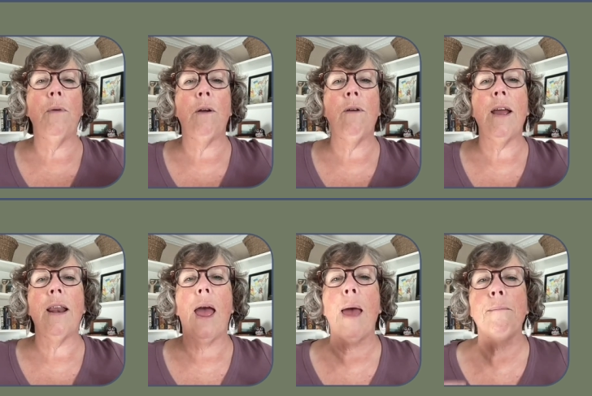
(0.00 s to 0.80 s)
we
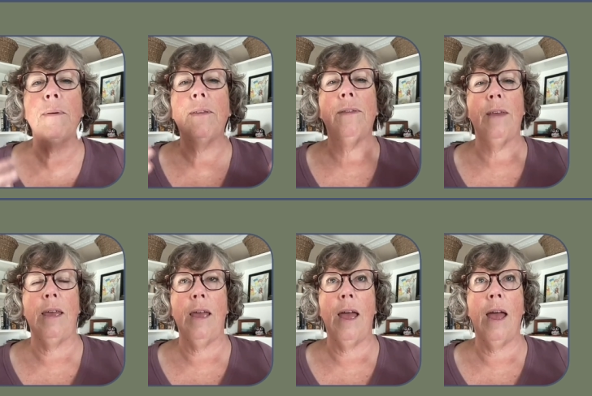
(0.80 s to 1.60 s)
create
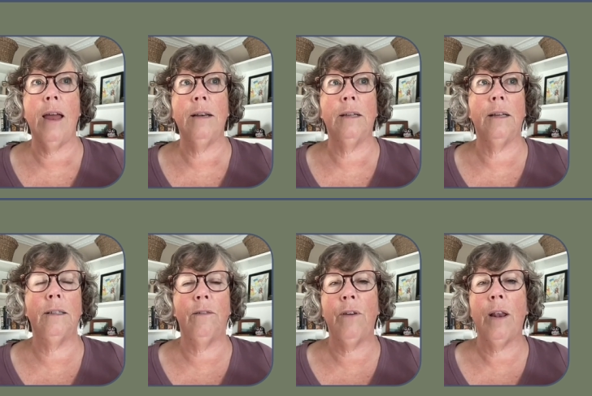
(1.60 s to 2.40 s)
empathy and
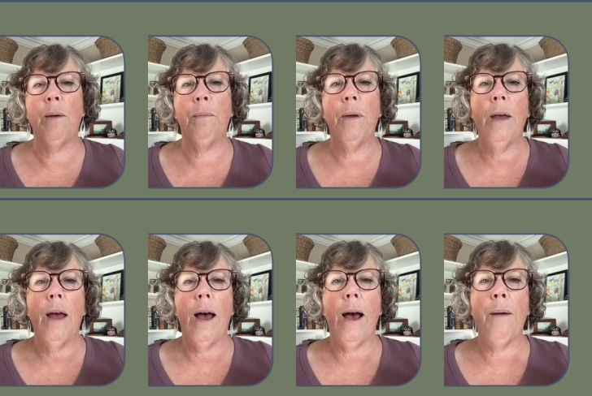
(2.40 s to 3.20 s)
develop
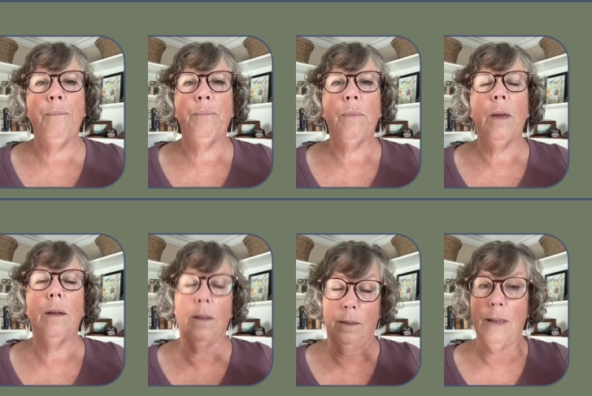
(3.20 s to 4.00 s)
um,
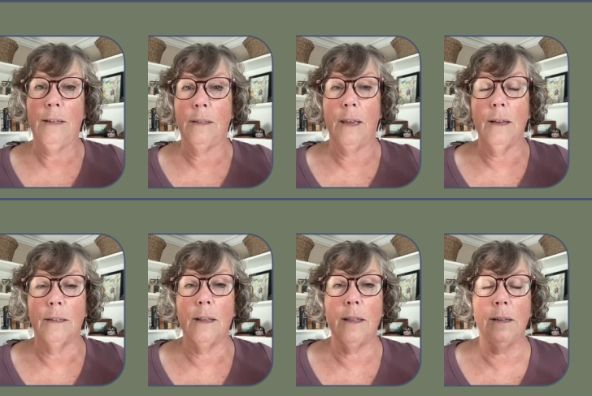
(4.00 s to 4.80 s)
these
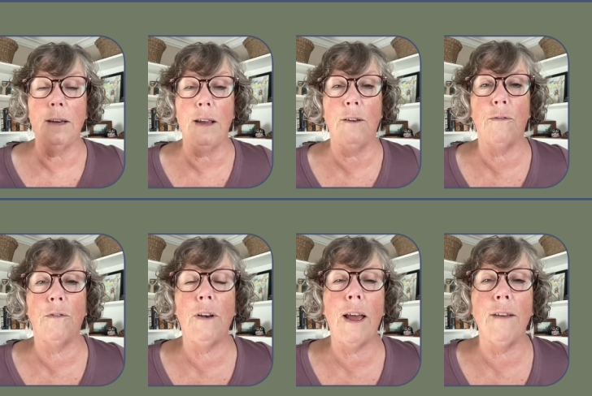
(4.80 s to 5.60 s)
skills that they'll need
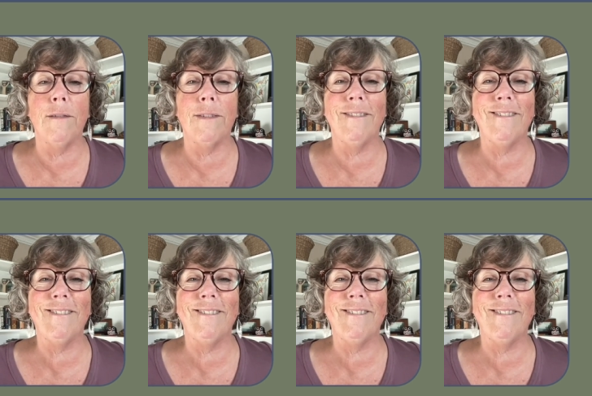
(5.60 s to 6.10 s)
for life